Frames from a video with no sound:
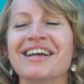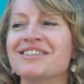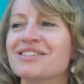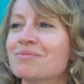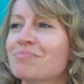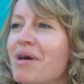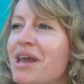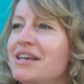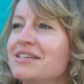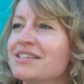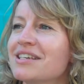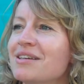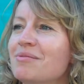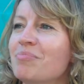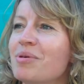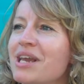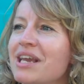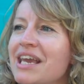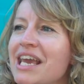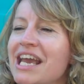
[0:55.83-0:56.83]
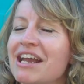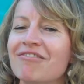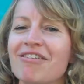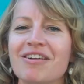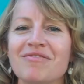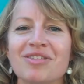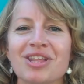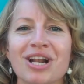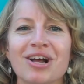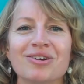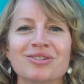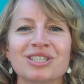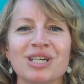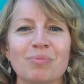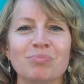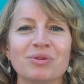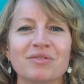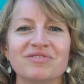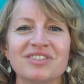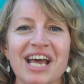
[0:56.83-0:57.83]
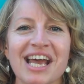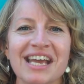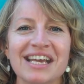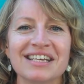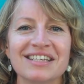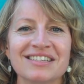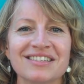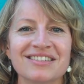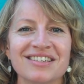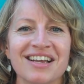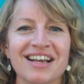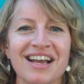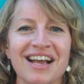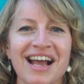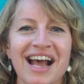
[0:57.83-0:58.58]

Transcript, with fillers: It's amazing being here over the last couple of days